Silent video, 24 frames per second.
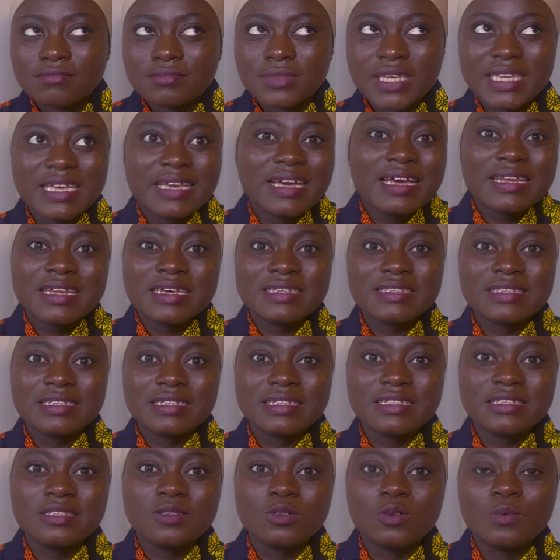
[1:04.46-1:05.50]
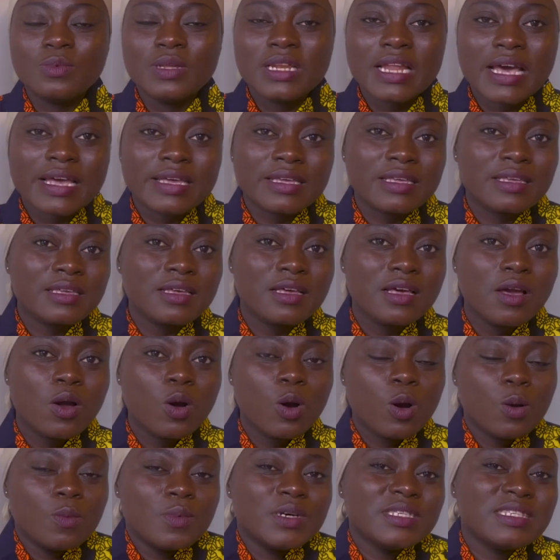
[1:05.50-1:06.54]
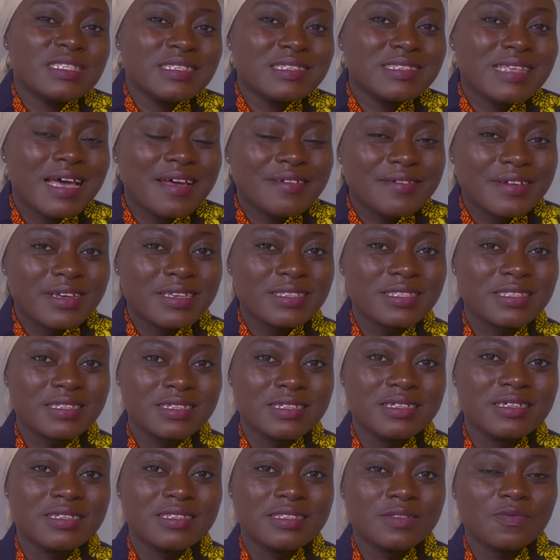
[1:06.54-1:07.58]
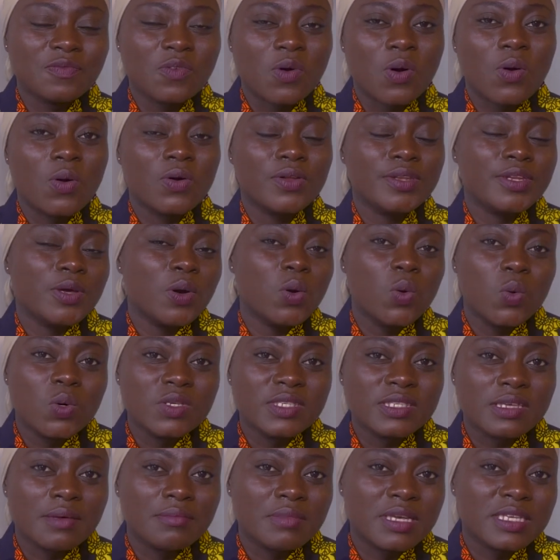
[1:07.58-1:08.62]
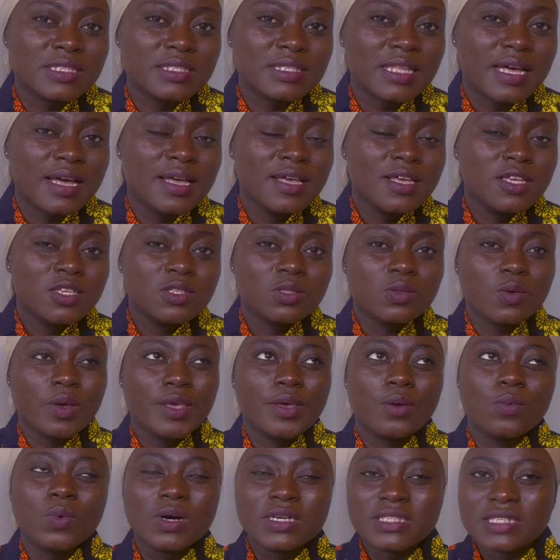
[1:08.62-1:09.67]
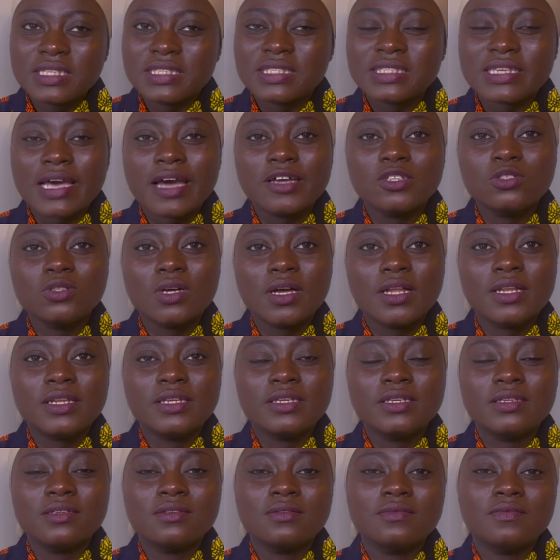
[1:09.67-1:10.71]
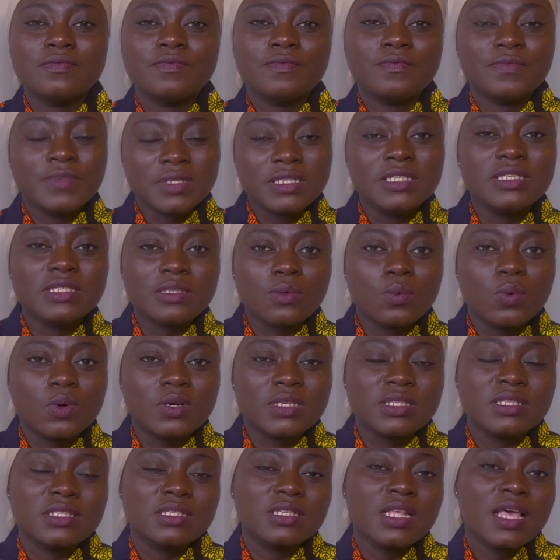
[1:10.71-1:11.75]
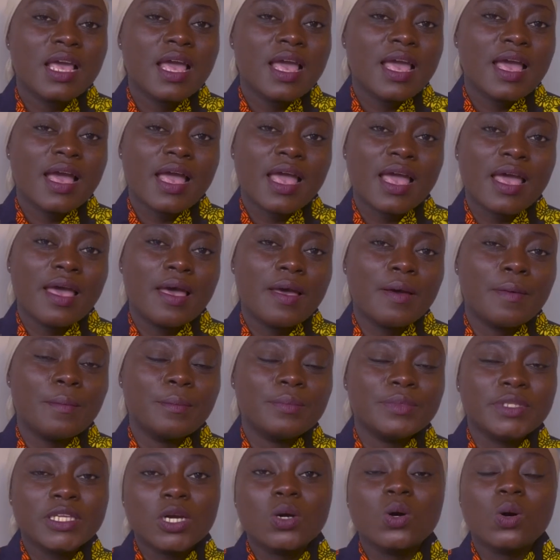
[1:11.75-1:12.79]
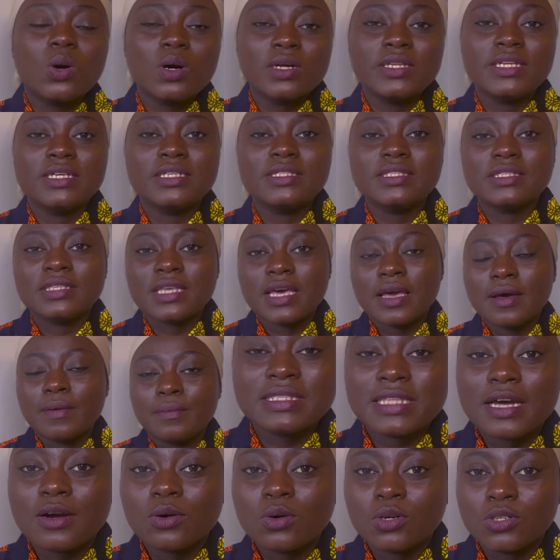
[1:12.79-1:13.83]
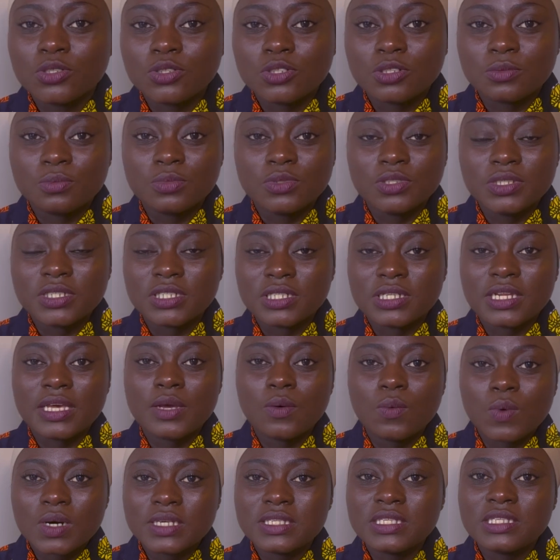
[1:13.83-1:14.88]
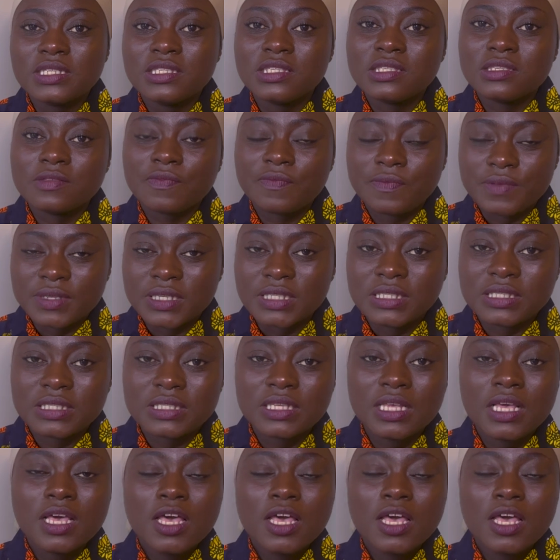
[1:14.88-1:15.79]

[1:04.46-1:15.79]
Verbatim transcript: In Ghana cities, it will be like almost six hundred cedis for the whole semester. So it wasn't actually fees, it was um they called it semester contribution. It wasn't fees.